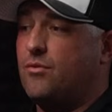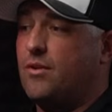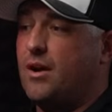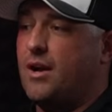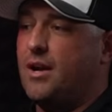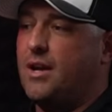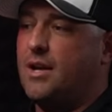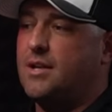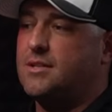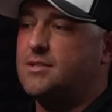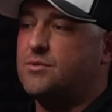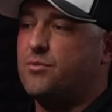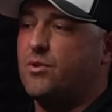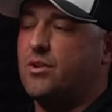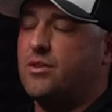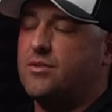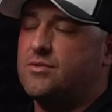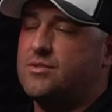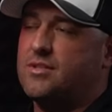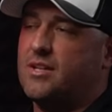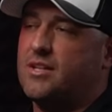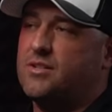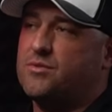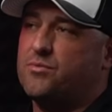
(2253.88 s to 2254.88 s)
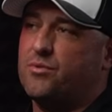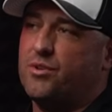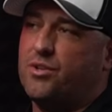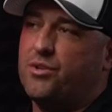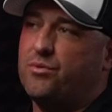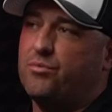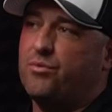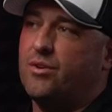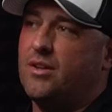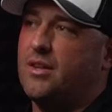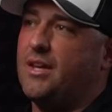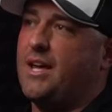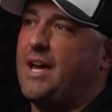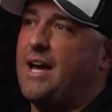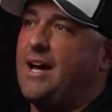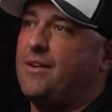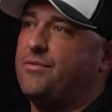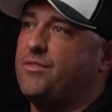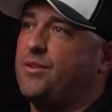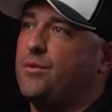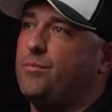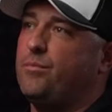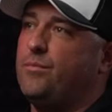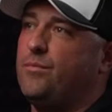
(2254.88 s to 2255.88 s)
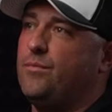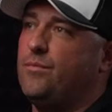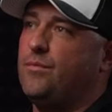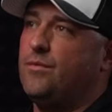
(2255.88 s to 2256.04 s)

Right. It's one of those things where you really have to.